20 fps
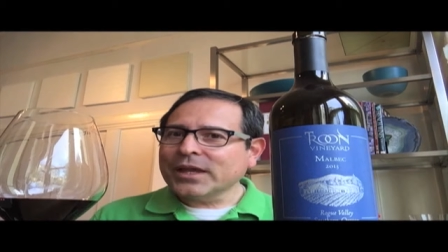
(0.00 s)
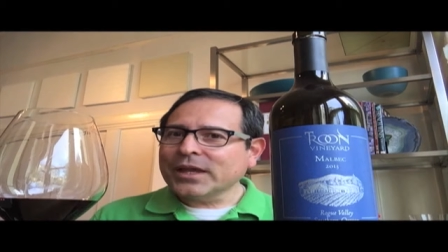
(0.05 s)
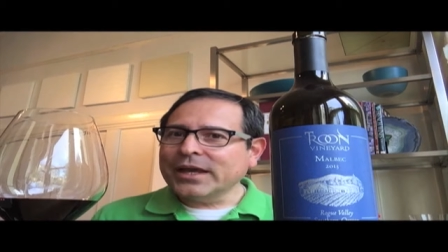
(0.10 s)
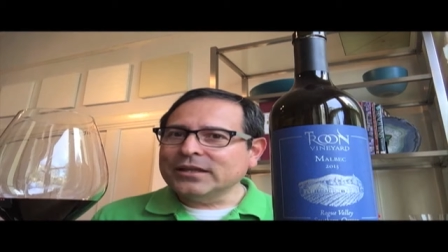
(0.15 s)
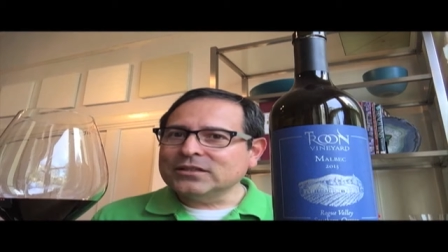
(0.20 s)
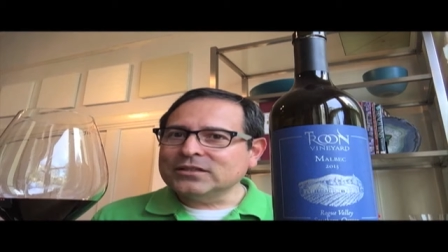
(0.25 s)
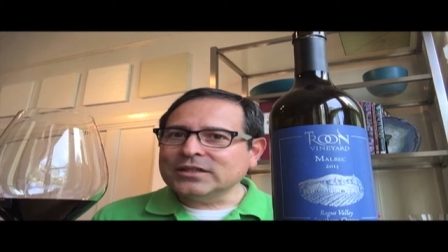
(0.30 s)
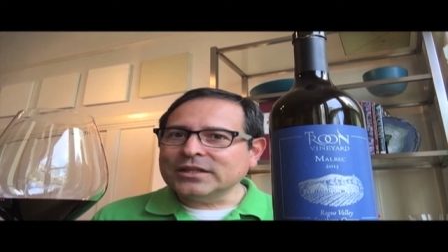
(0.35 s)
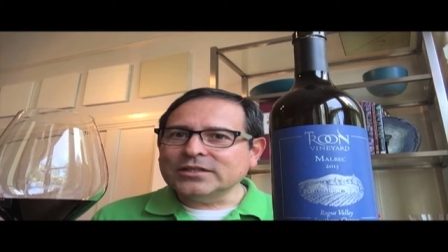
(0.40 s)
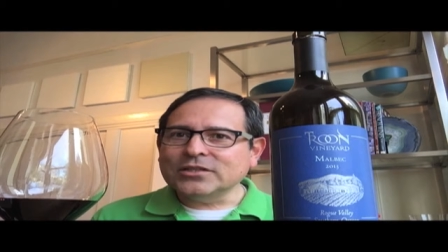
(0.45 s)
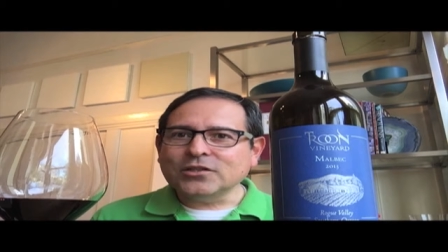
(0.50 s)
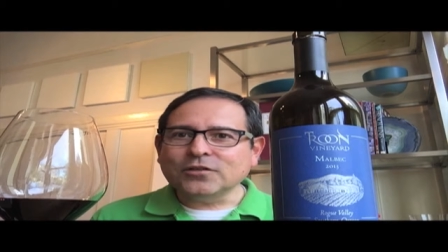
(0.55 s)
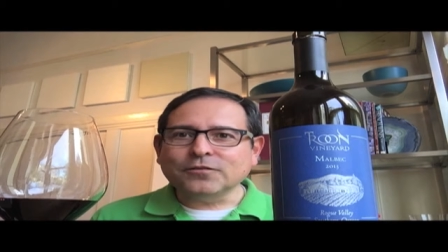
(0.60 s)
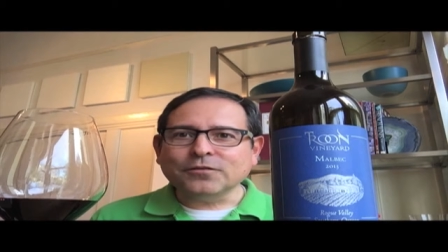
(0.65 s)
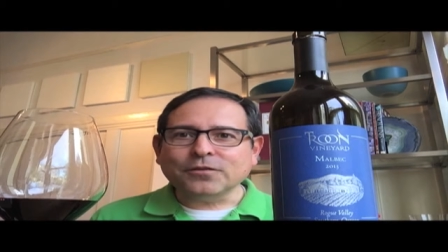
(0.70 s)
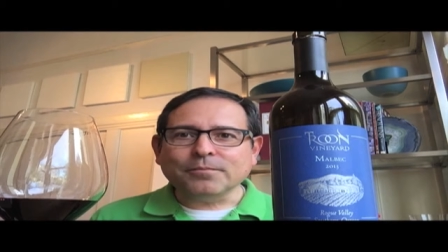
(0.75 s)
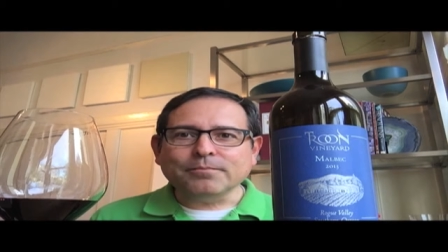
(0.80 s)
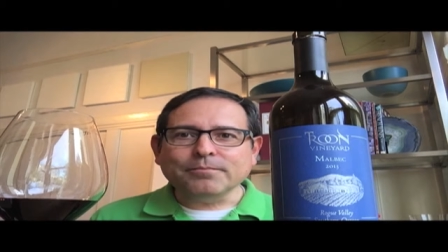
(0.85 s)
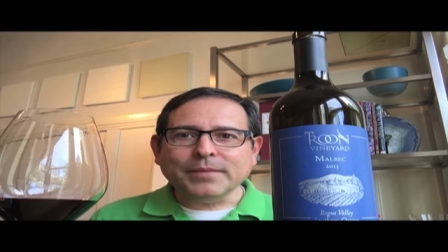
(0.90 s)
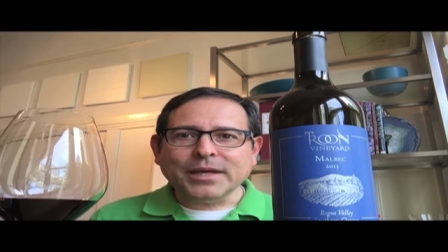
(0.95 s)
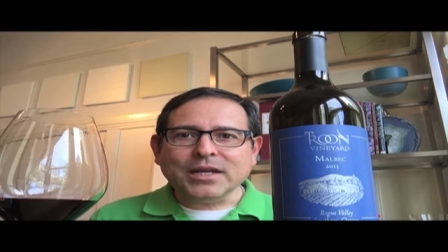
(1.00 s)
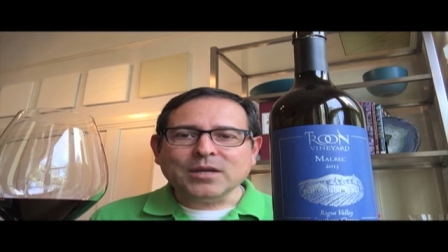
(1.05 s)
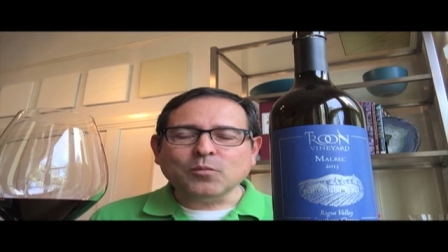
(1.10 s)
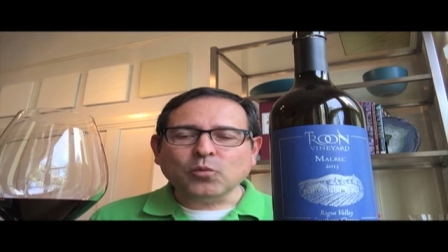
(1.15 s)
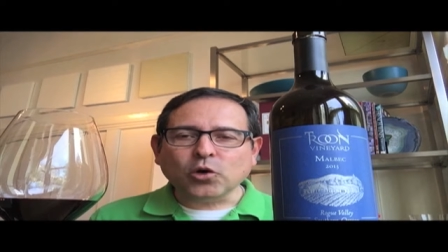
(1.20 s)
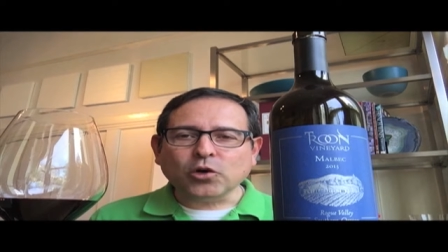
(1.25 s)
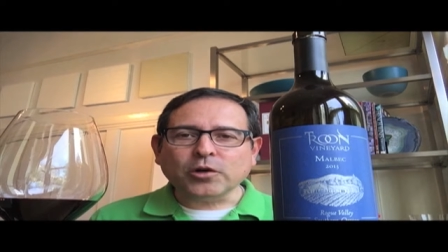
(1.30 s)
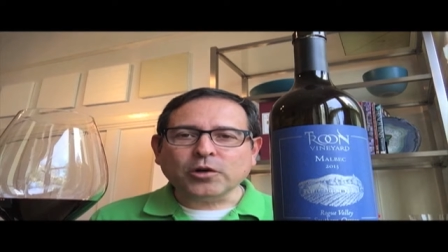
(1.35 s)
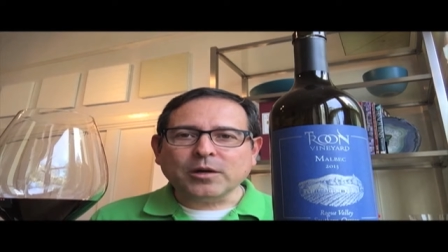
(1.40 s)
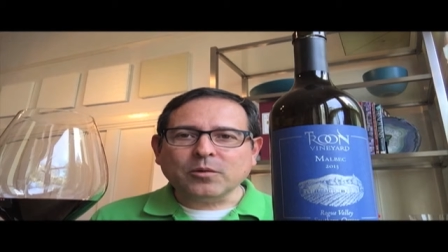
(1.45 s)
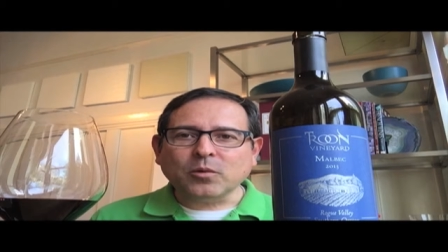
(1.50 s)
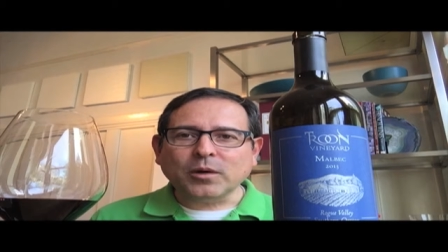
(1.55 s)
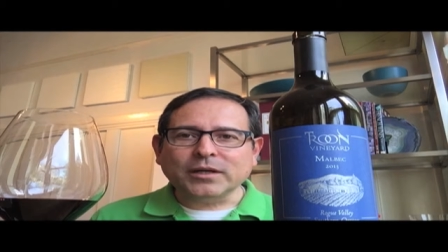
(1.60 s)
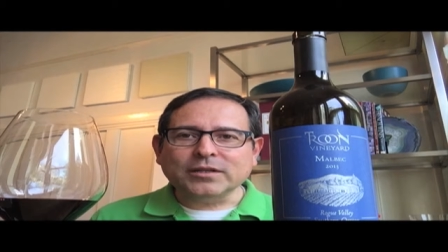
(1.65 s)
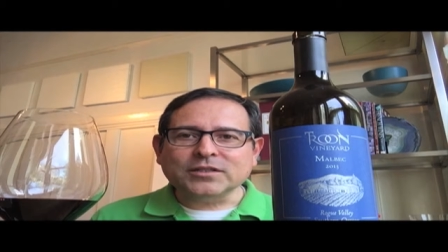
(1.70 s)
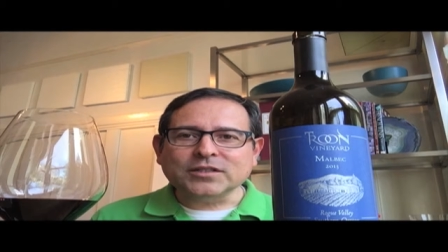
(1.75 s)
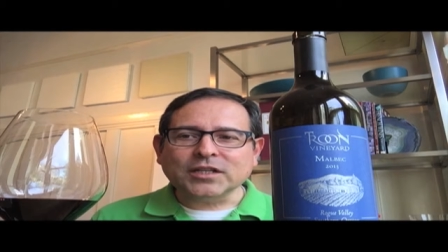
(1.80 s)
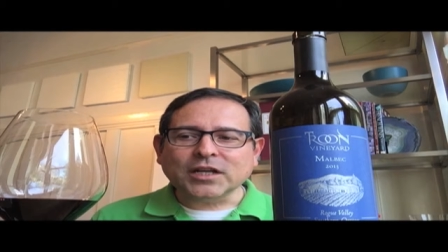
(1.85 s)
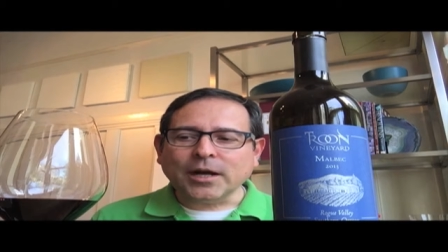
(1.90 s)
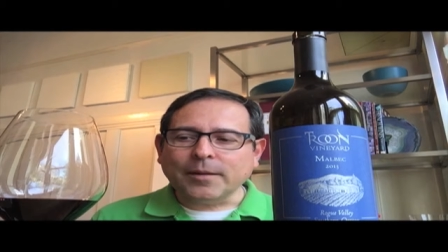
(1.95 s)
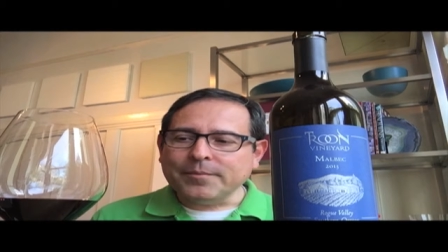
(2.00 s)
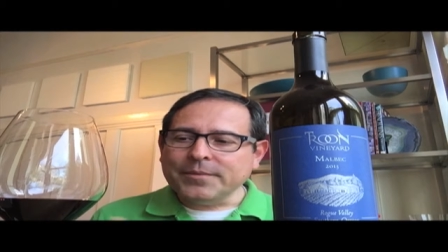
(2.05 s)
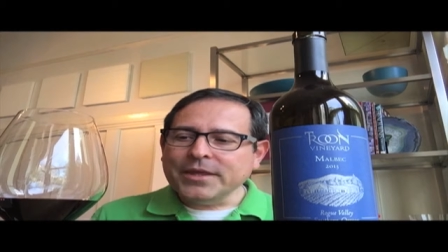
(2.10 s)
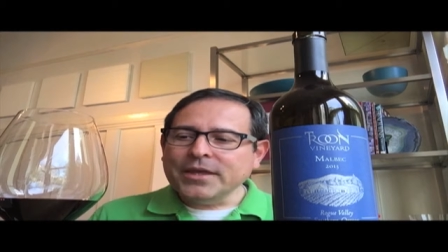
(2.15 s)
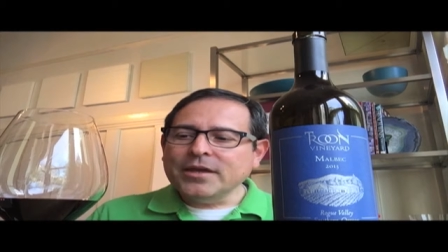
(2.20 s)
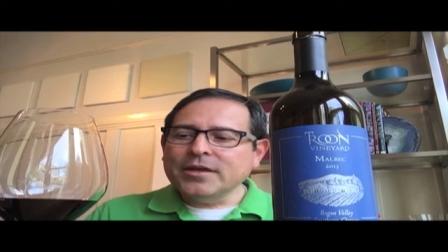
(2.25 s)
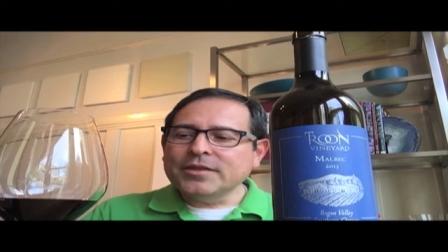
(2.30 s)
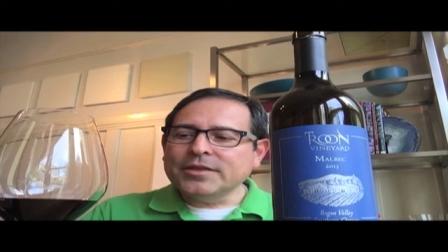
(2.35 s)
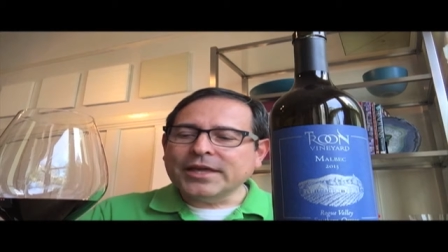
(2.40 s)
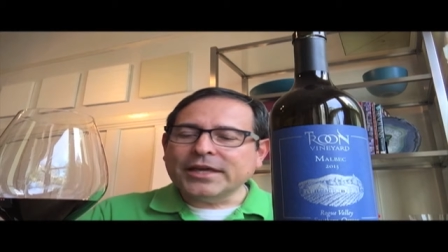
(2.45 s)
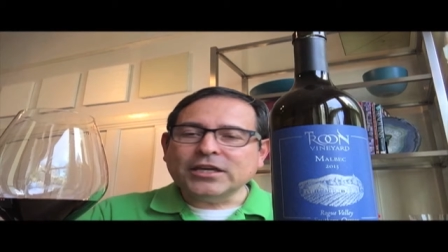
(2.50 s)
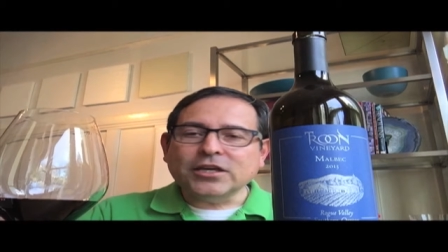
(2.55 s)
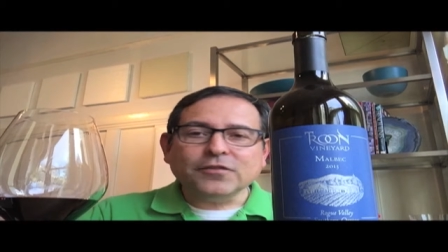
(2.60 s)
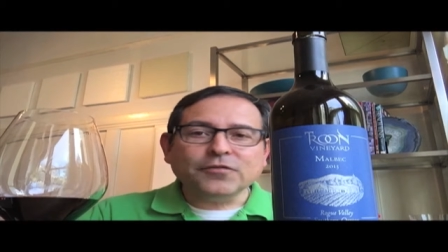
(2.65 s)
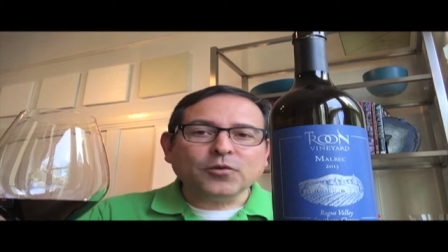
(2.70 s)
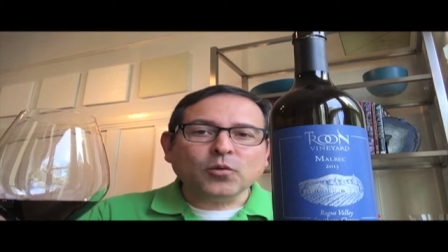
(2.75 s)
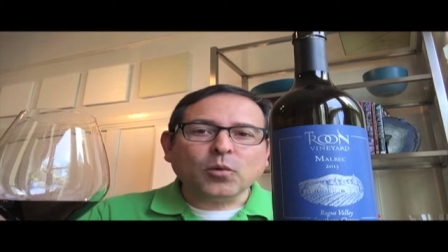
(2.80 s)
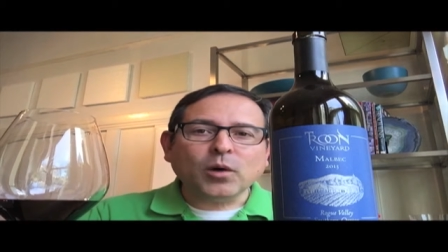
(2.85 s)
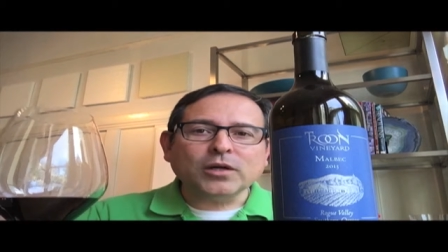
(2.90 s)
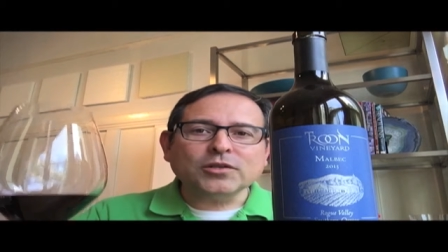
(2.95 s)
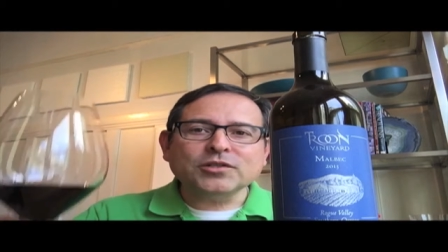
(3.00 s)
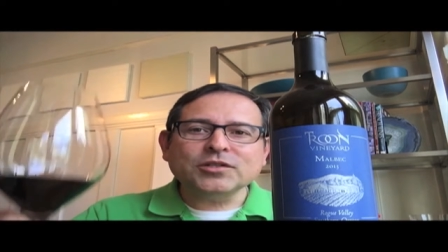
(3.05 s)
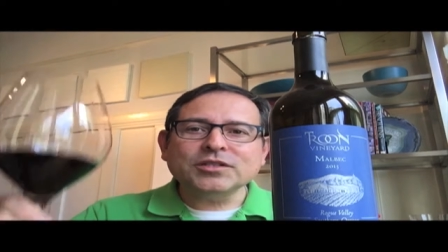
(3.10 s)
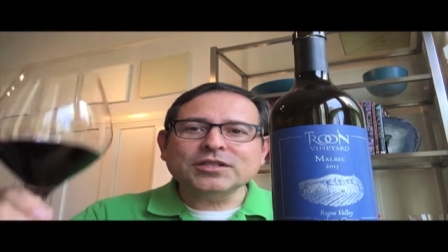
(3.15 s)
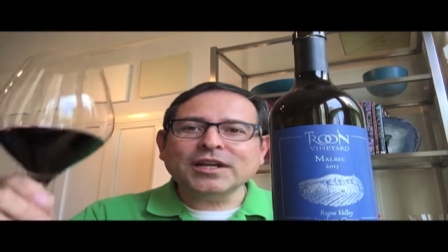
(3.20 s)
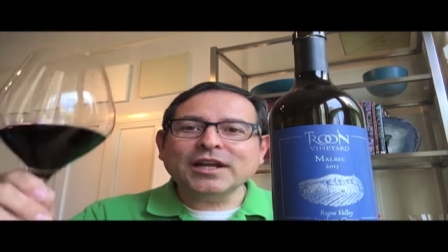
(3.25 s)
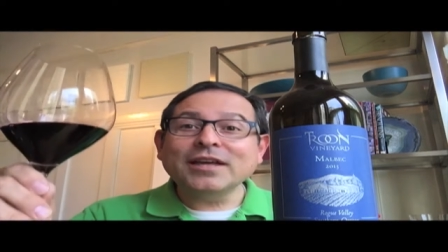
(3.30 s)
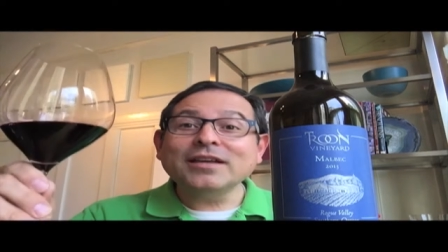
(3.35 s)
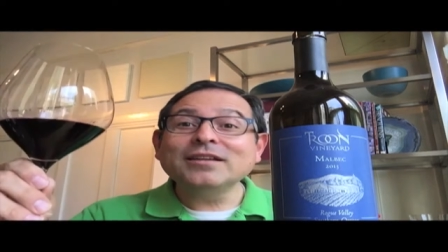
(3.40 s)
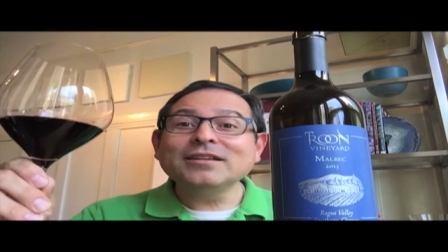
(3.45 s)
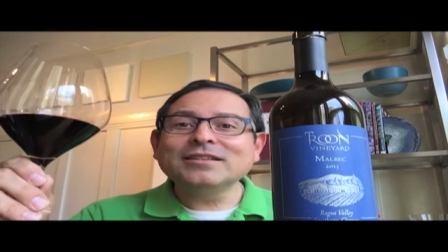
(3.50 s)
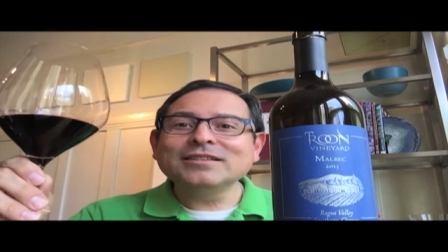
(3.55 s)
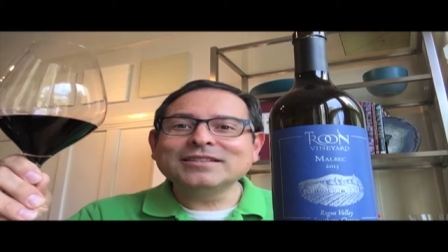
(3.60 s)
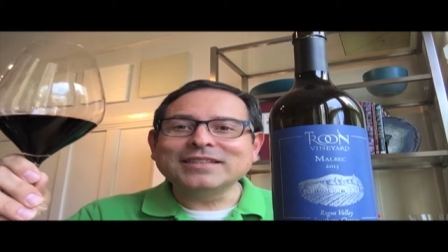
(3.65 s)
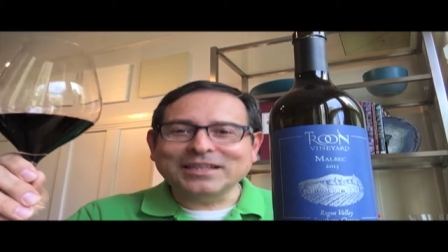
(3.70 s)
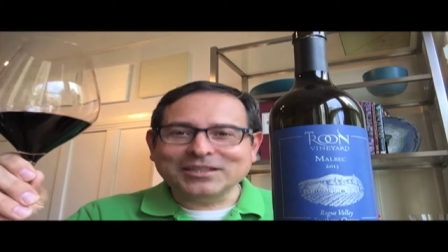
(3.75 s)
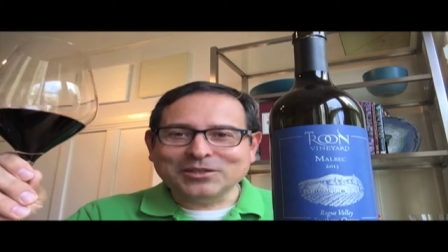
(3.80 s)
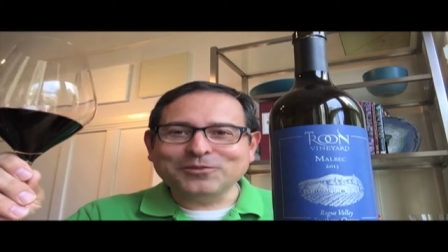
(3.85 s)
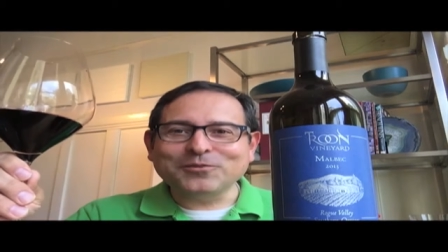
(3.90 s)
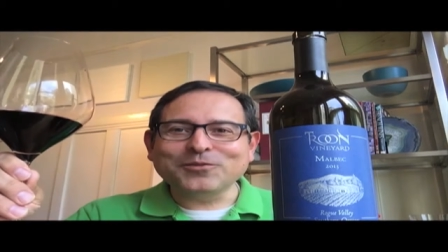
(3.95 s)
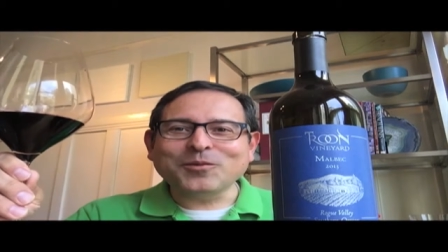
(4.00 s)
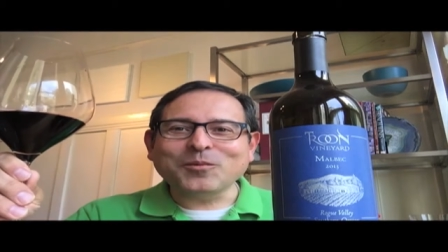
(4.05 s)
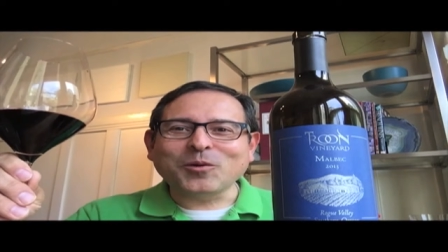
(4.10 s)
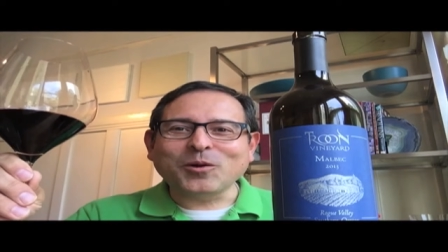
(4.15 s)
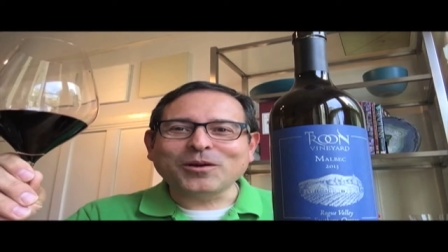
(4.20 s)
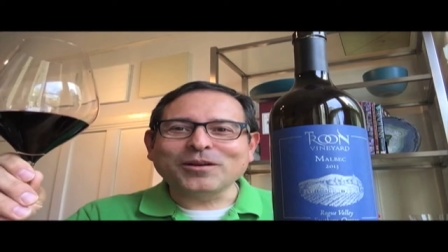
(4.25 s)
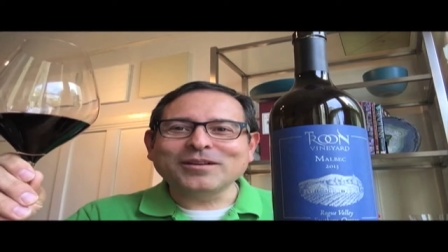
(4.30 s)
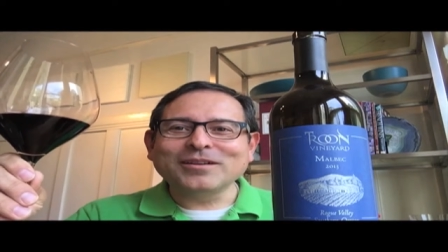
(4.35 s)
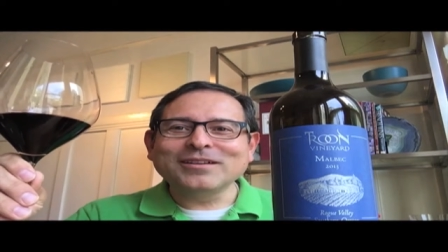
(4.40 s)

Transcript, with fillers: And stay tuned for many more great wines to come. Thank you for watching today. Stay tuned for more.